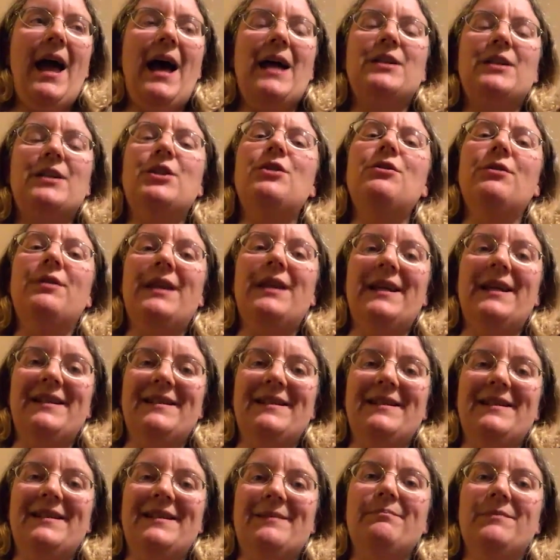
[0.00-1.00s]
I had two
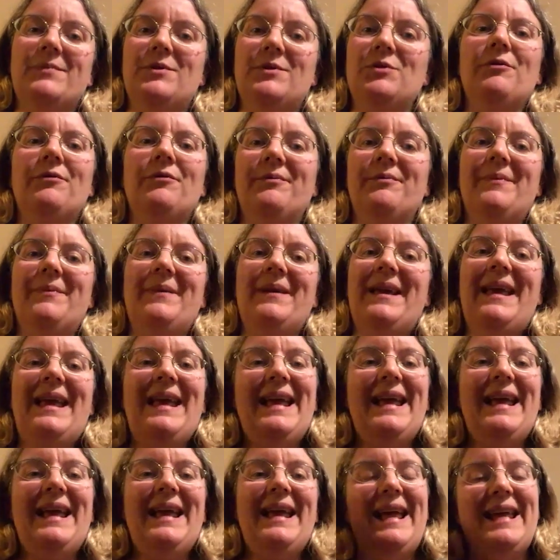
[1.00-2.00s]
things sort of
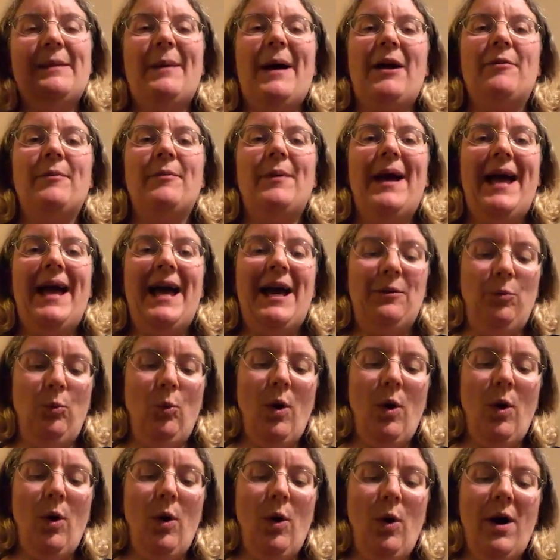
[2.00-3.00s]
in the back of my
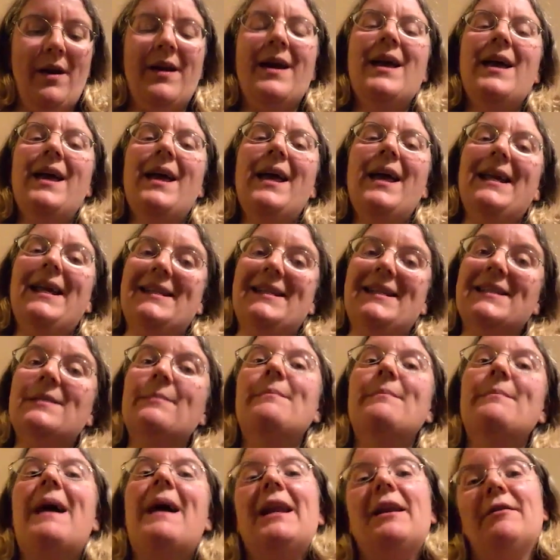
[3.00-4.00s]
head. One,
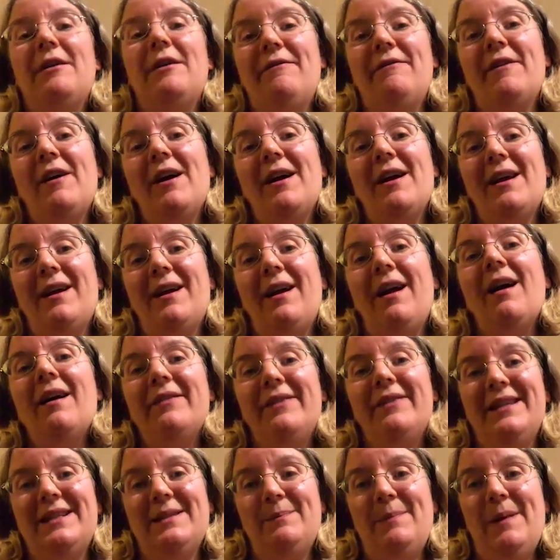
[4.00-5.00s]
it doesn't matter if I
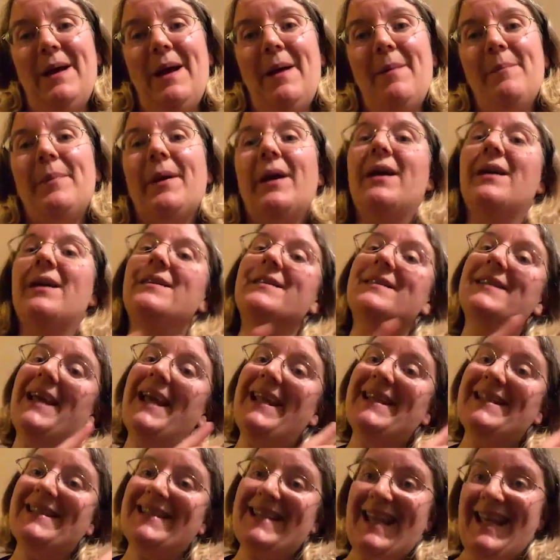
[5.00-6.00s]
cut this bit,
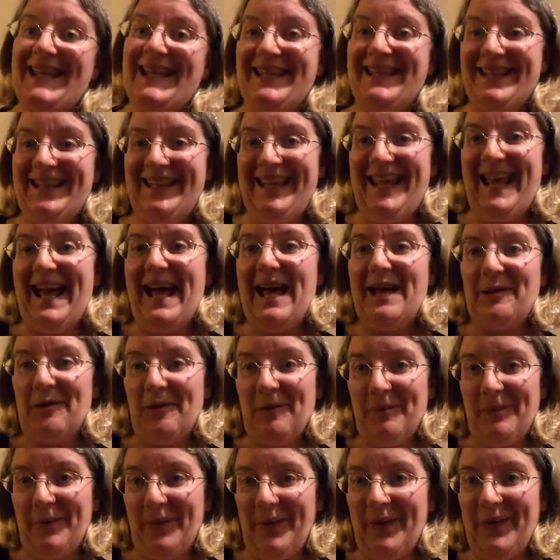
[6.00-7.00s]
because it's in the
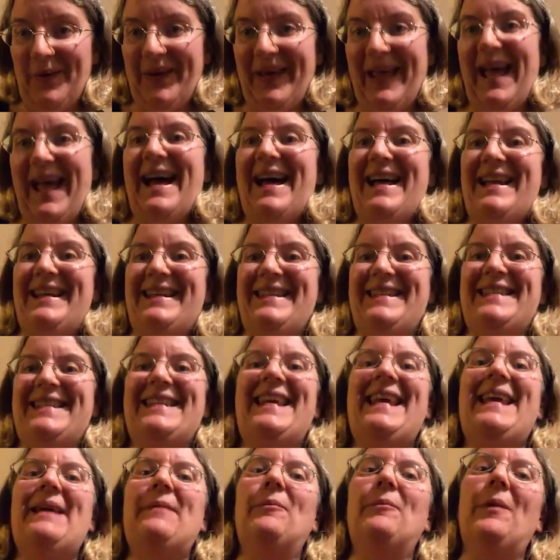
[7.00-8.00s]
adult book
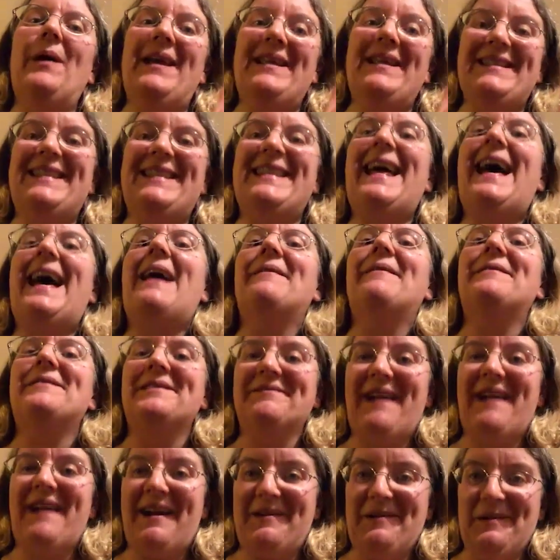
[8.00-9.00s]
and it
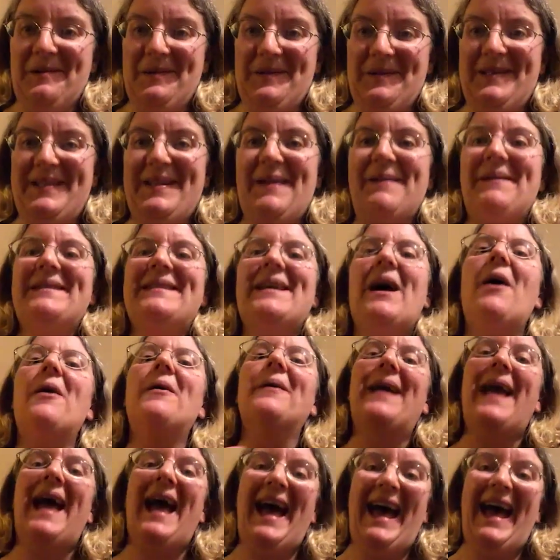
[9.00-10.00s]
there as a record. So
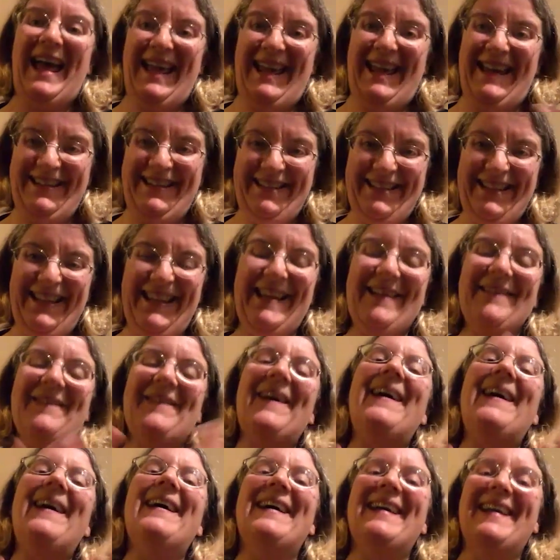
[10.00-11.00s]
it's okay
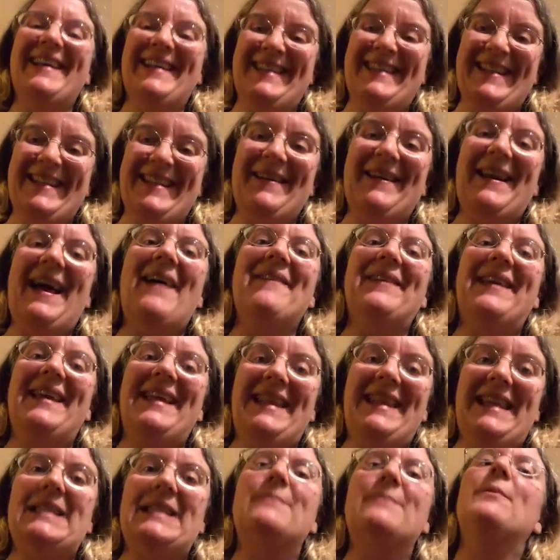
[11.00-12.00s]
if I don't
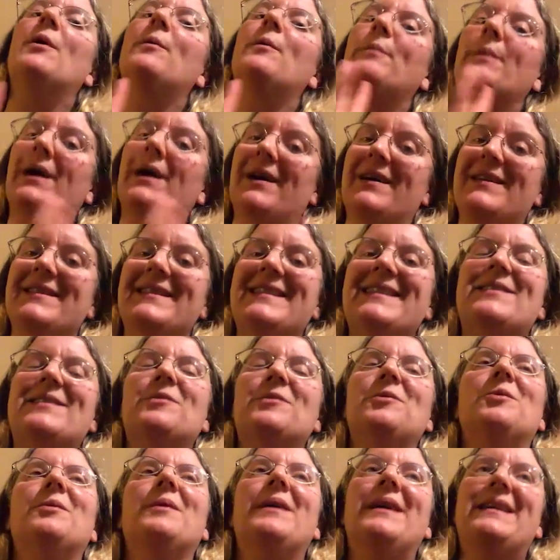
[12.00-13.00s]
have it in this book, because
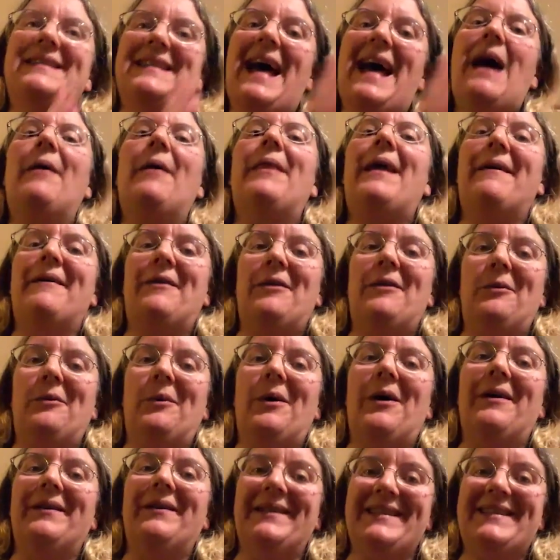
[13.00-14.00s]
it's out there
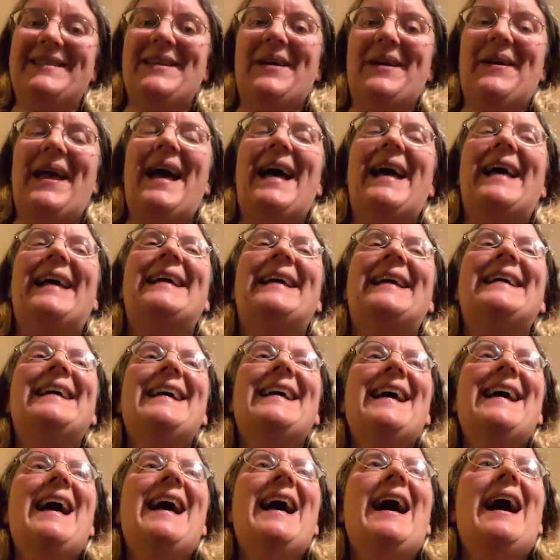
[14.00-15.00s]
in the world. It's
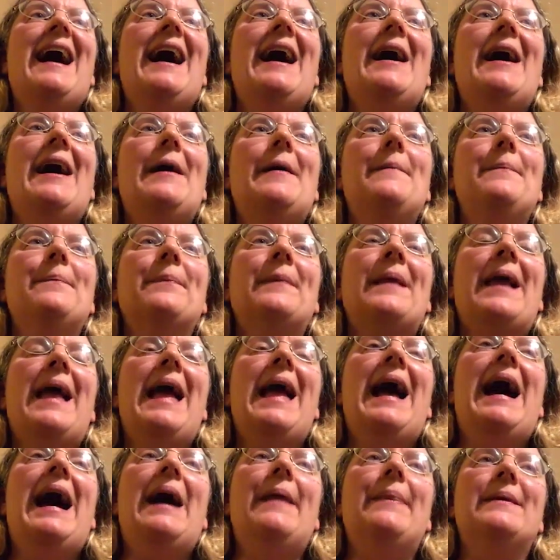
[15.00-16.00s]
okay.
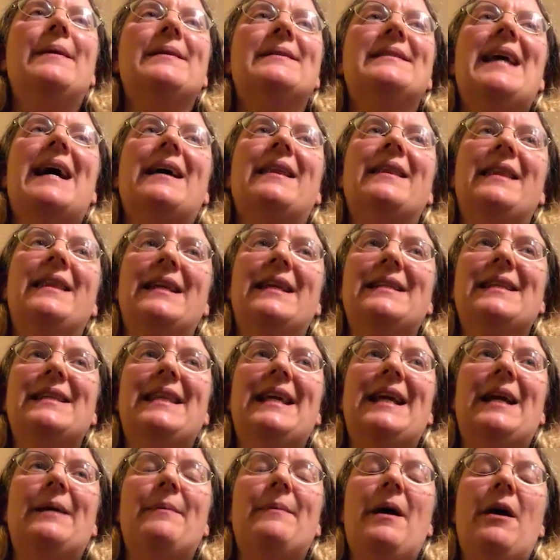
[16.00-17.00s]
And the second thing
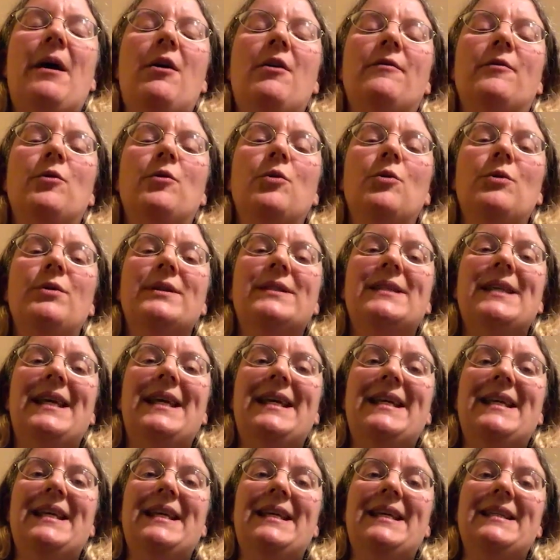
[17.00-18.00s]
to think about, of course,
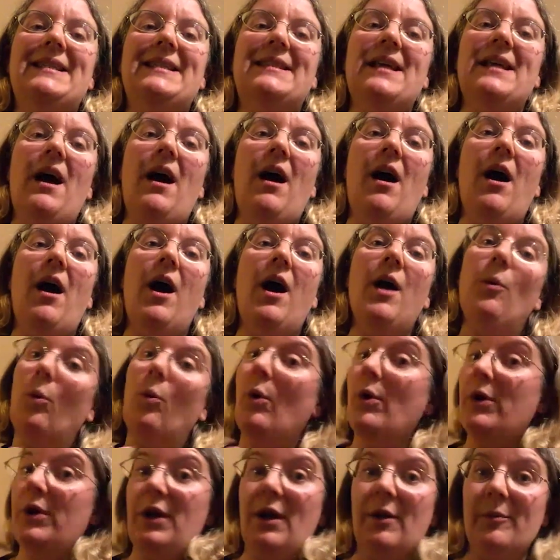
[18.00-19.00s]
is I
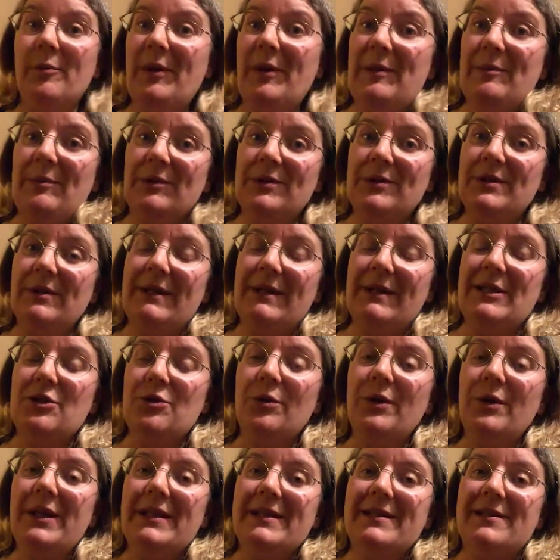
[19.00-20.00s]
want young people to
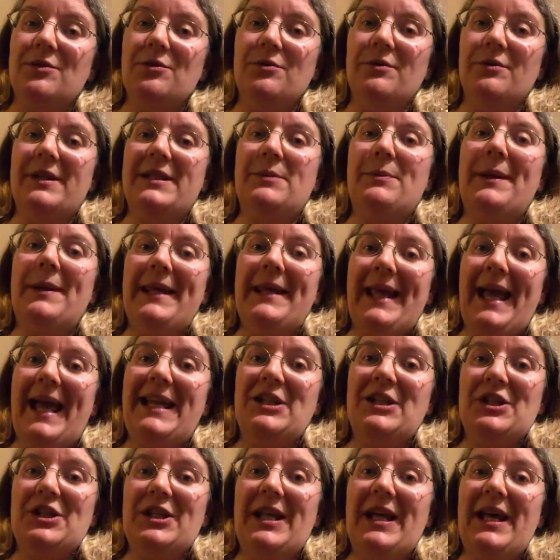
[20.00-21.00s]
enjoy this story, to
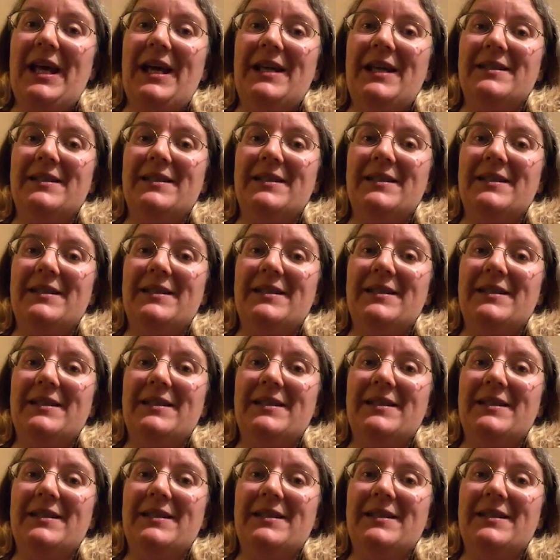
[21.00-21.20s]
engage in it.